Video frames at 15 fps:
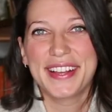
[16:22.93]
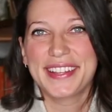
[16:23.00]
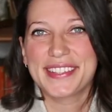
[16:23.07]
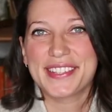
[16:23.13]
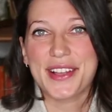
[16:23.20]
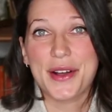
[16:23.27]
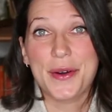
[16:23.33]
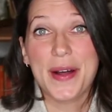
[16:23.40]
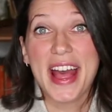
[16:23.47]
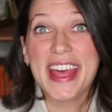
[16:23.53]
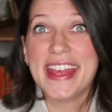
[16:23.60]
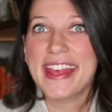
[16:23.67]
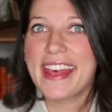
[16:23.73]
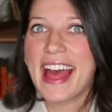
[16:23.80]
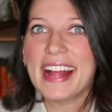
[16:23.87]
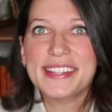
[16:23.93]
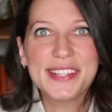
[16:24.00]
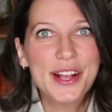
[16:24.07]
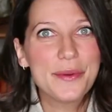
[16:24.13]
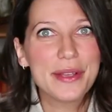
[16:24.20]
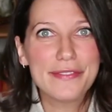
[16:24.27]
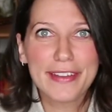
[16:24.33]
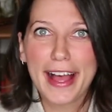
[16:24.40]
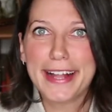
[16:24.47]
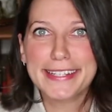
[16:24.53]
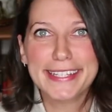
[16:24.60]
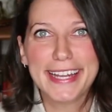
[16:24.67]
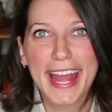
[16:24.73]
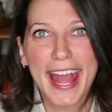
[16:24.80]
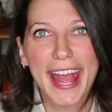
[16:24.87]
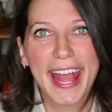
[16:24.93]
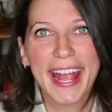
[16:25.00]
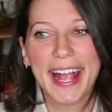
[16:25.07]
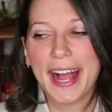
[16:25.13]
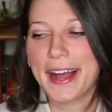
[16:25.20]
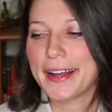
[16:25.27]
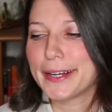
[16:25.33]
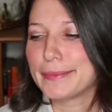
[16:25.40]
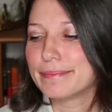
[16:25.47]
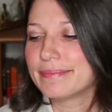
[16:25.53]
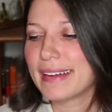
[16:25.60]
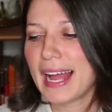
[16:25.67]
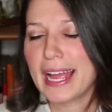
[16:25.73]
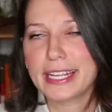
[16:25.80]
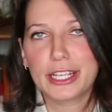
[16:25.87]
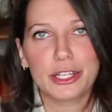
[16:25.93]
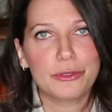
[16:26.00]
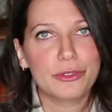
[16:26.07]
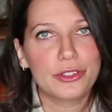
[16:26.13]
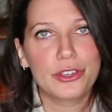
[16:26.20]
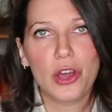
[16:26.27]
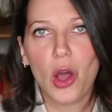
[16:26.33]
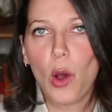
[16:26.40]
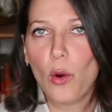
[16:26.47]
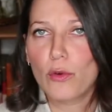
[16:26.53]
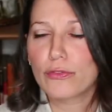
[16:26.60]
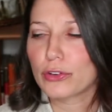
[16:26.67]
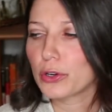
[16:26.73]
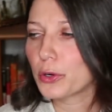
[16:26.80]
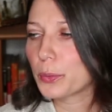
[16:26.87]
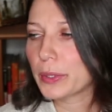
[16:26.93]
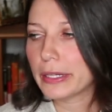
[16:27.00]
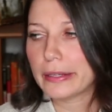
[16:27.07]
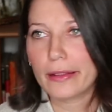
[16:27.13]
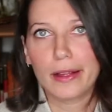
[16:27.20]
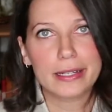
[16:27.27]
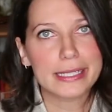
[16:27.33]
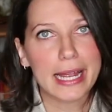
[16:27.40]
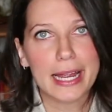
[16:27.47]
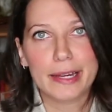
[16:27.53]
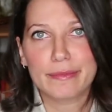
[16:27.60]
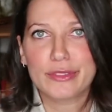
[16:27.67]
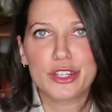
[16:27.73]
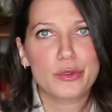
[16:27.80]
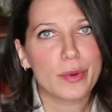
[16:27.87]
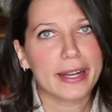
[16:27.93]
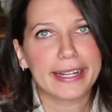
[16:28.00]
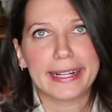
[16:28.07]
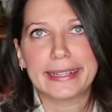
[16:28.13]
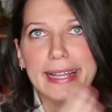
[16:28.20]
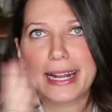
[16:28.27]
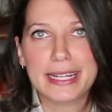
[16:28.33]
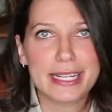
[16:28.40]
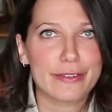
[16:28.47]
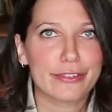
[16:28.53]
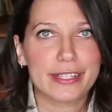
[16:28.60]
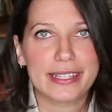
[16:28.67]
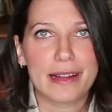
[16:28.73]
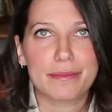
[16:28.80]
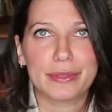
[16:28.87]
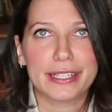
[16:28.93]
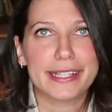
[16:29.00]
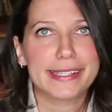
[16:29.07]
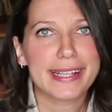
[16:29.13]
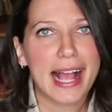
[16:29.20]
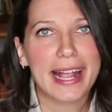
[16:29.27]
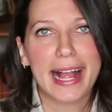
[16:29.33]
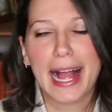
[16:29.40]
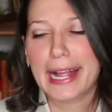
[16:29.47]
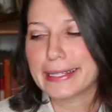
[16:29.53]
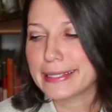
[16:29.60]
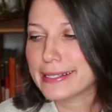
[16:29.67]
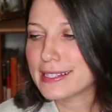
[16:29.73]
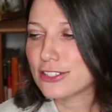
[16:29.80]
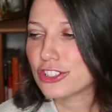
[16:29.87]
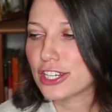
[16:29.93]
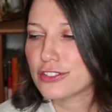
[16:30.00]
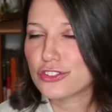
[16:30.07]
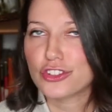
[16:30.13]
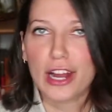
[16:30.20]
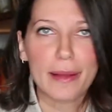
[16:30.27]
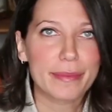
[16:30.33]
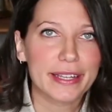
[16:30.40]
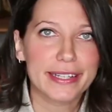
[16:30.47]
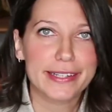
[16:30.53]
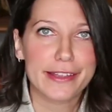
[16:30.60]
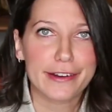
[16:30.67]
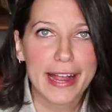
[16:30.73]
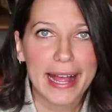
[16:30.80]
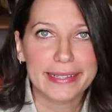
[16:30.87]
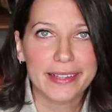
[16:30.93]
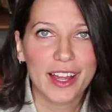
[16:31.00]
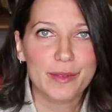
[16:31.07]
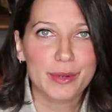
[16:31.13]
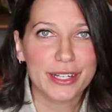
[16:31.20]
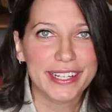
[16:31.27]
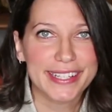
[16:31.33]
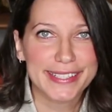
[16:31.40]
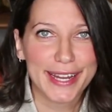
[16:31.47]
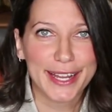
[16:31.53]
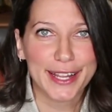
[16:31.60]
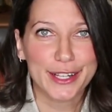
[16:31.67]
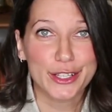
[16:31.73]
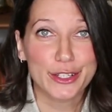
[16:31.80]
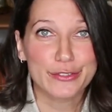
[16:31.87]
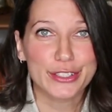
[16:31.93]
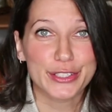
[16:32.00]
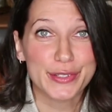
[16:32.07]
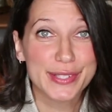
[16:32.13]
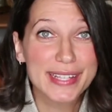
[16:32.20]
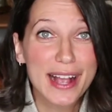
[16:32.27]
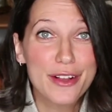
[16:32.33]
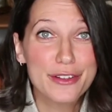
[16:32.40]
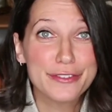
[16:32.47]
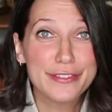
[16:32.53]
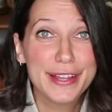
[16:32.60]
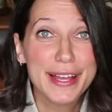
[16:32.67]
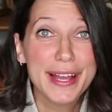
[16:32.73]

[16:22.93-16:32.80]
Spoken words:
So that's all we've got today. I could go for a really long time. They're running a lot of different templates. I highly suggest dropping into their ad library and taking a look for yourself.